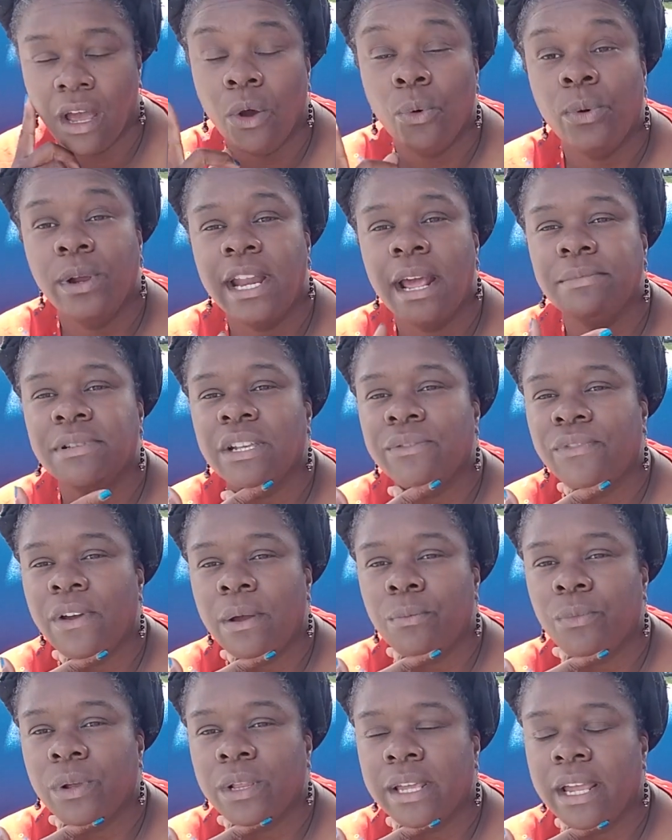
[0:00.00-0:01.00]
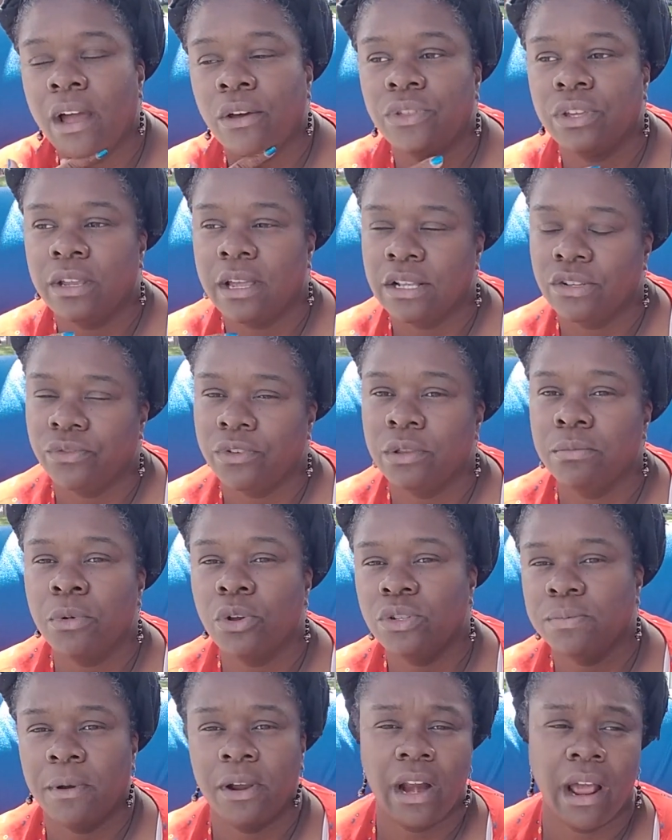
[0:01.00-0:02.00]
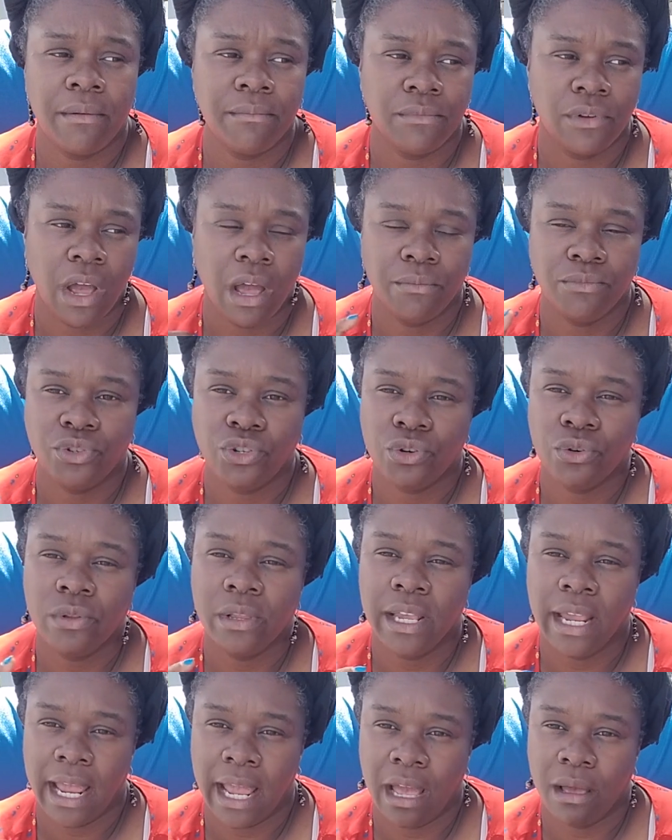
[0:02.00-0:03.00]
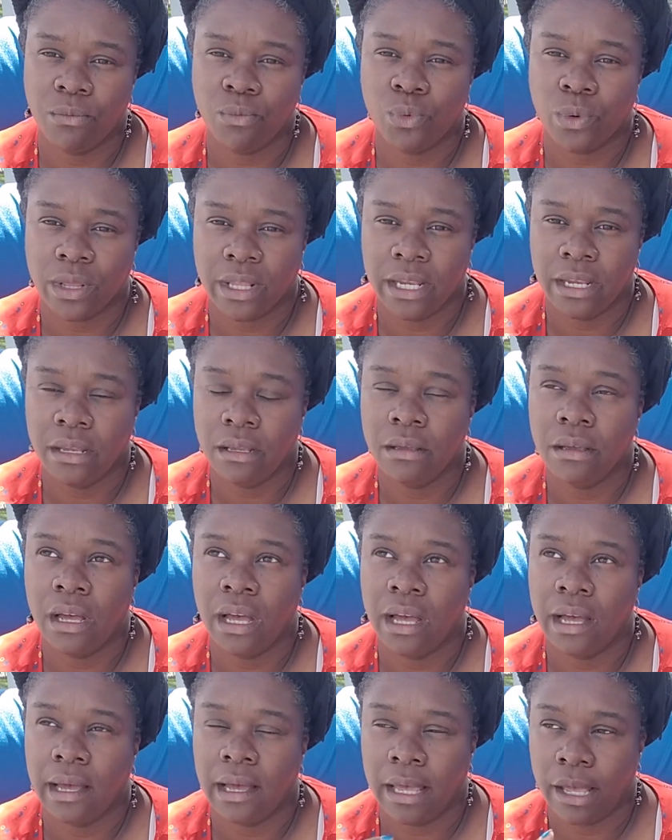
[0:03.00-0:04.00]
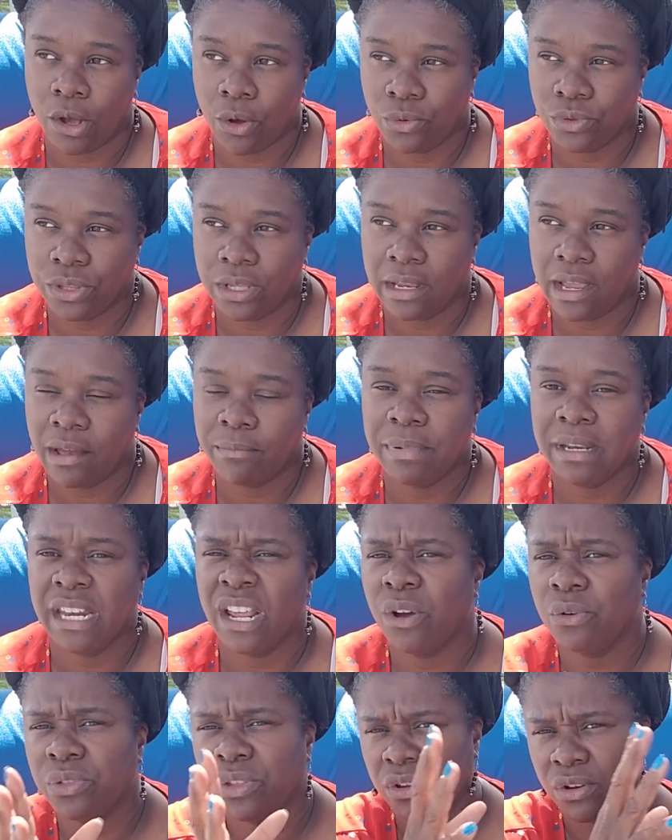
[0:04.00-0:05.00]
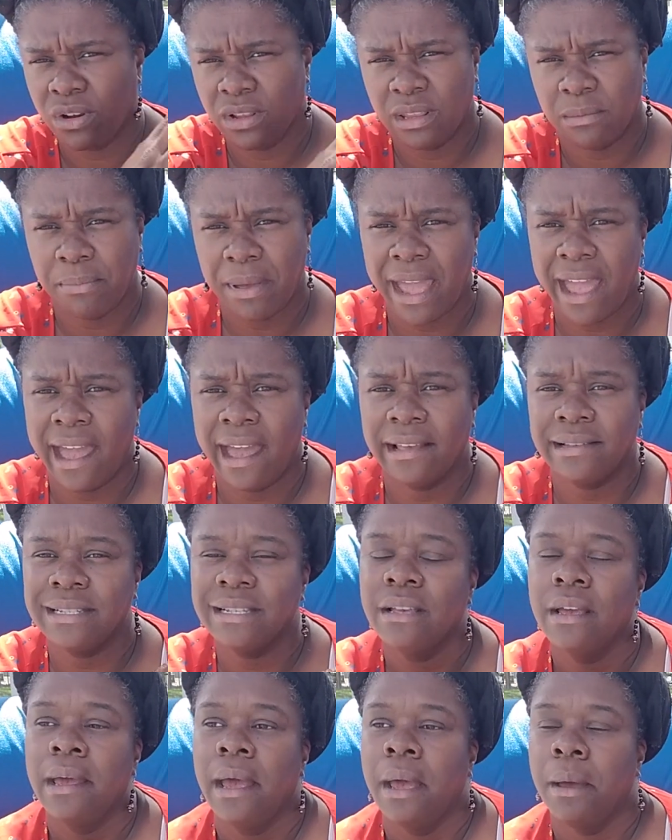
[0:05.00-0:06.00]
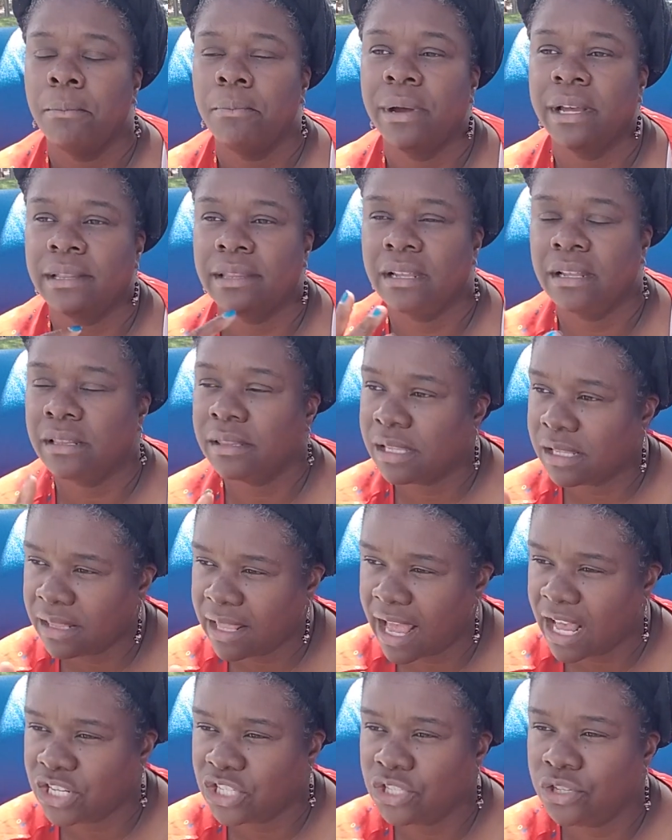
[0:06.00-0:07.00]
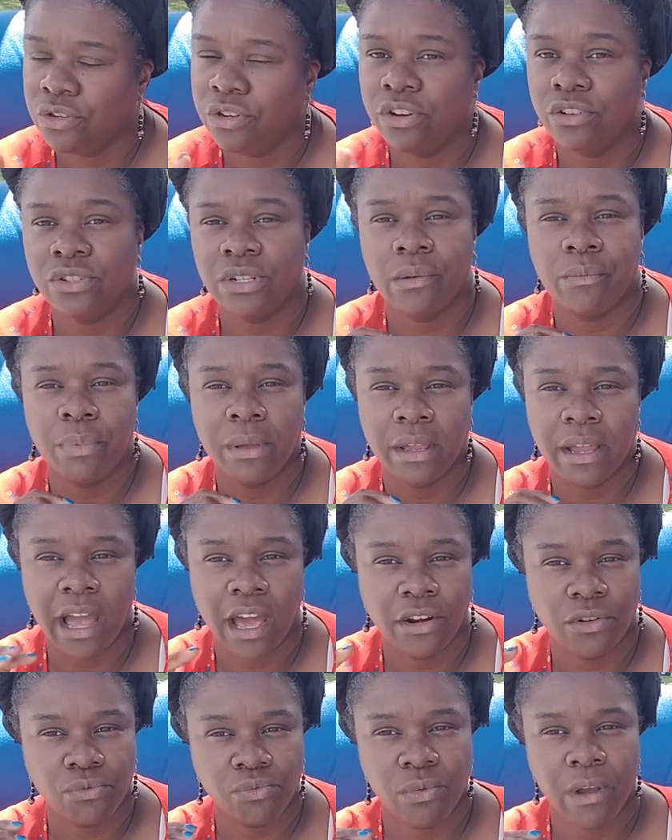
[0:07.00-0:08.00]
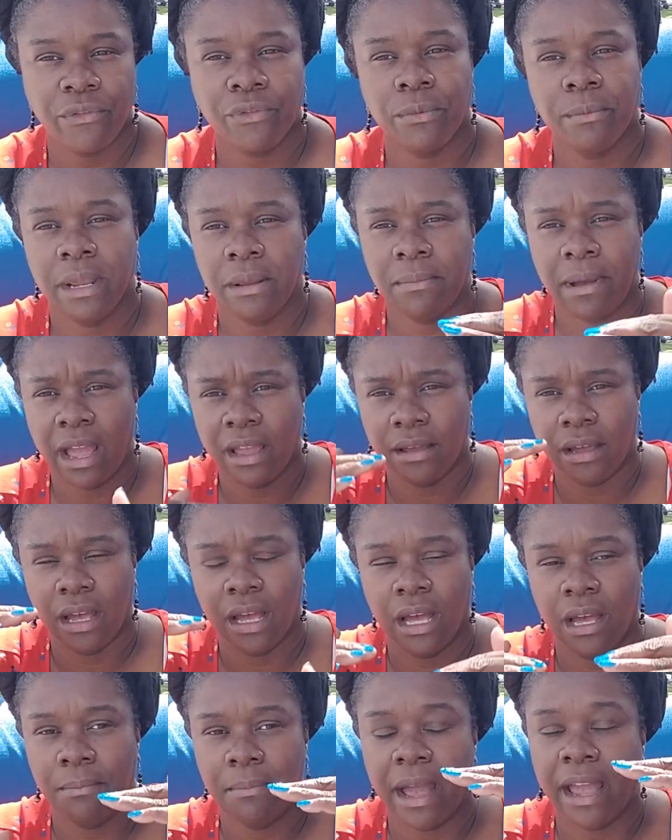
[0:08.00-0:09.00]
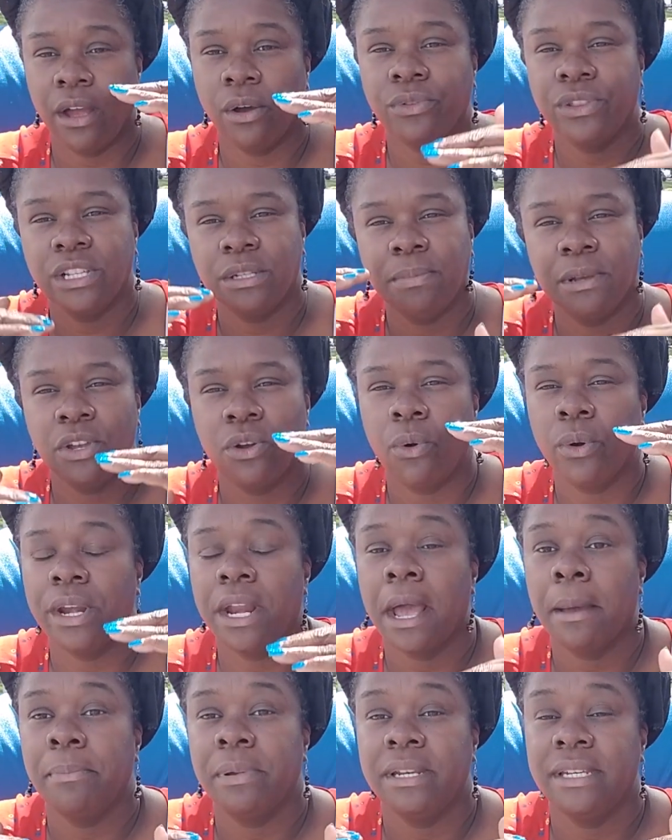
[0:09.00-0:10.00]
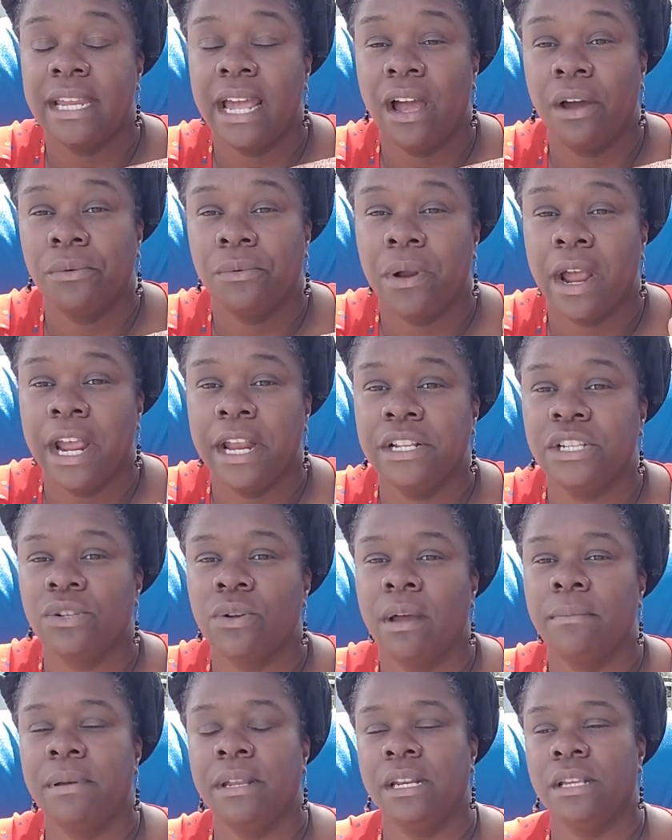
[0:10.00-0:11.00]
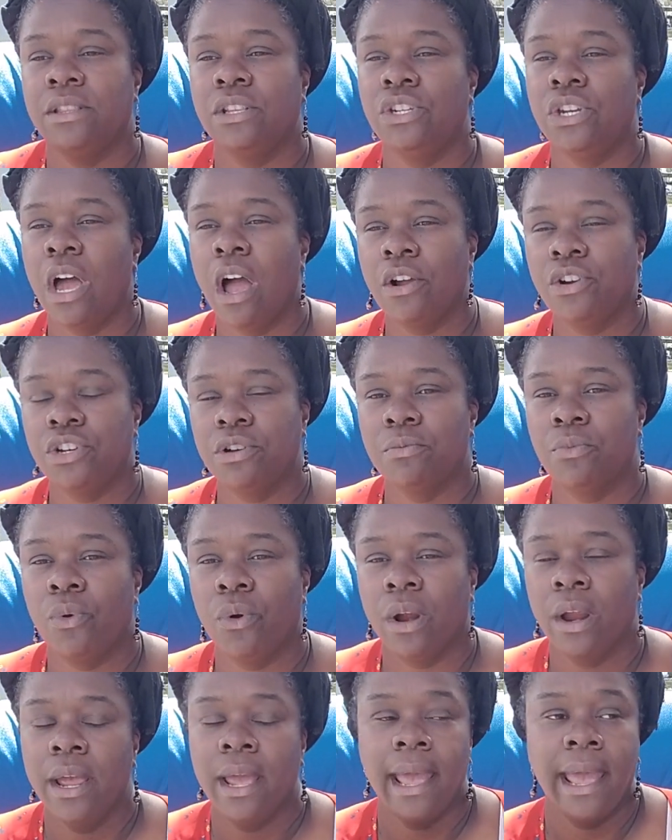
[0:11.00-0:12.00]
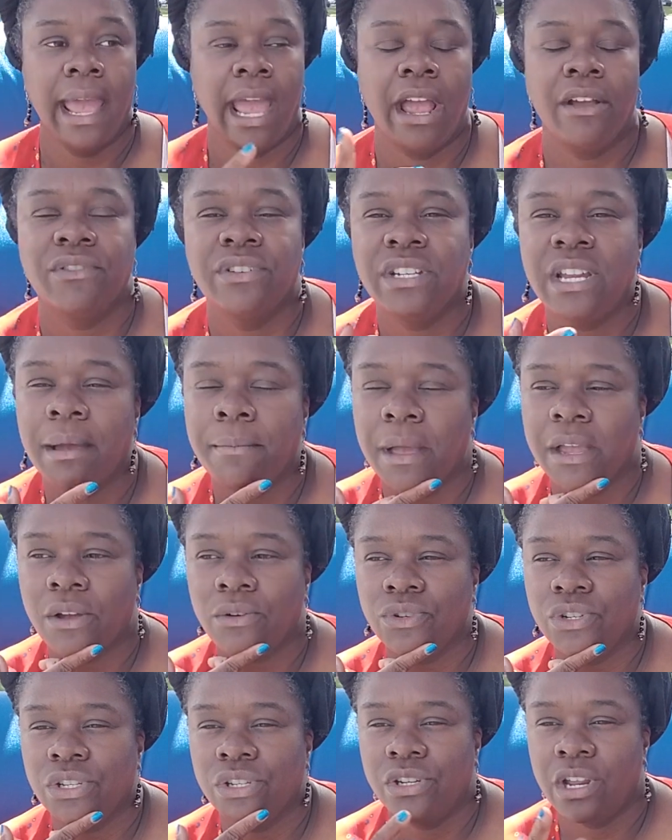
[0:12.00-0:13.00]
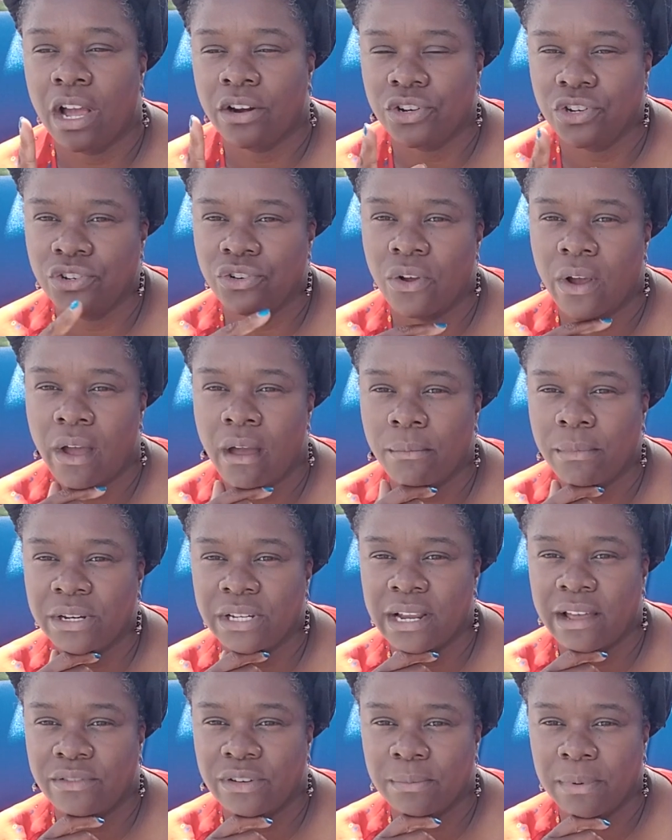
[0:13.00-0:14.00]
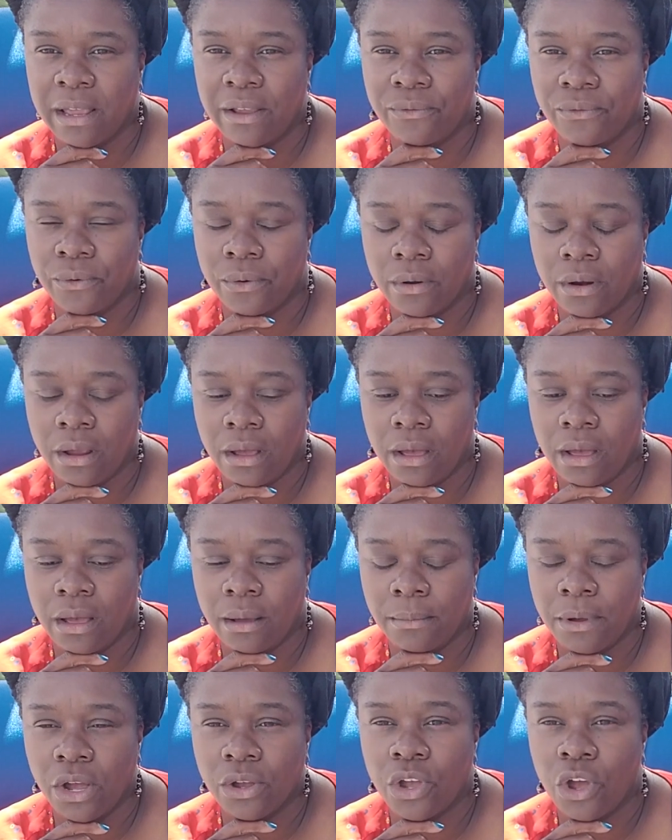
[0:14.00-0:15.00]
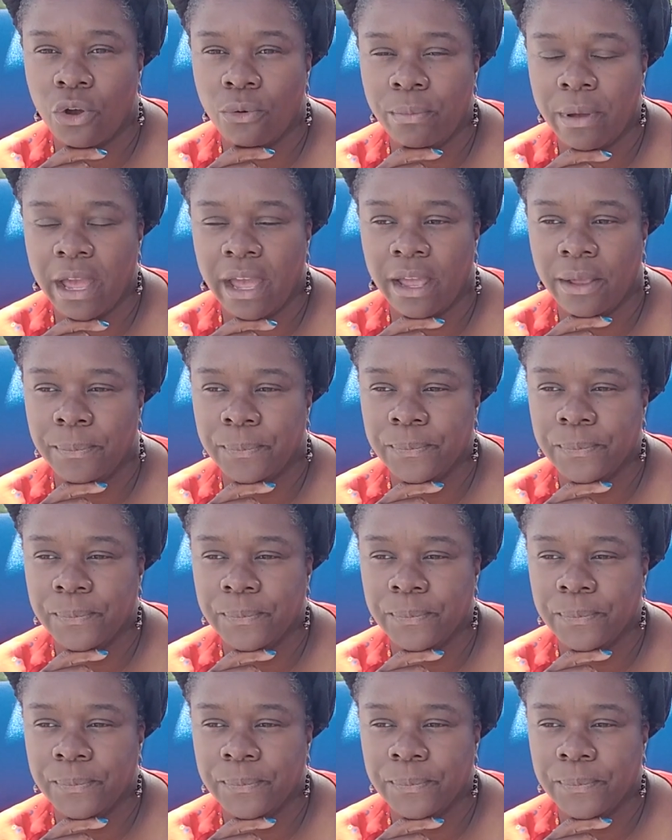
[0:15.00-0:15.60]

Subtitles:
What happens if I'm really healthy? Because for the most part, I'm truly am really healthy. I've been healthier in the past, but the last 2 years have been kind of rough for me. My health has been going up and down, right? So I've been in the doctor more. Every time I go to the doctor, you know how much I have to pay for a copay?